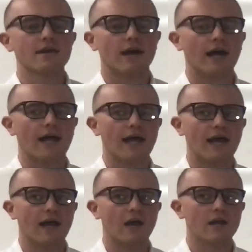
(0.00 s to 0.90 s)

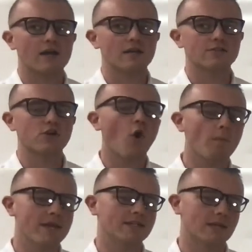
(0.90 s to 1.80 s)

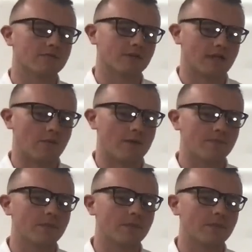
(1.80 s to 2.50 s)
Don't make them feel that way.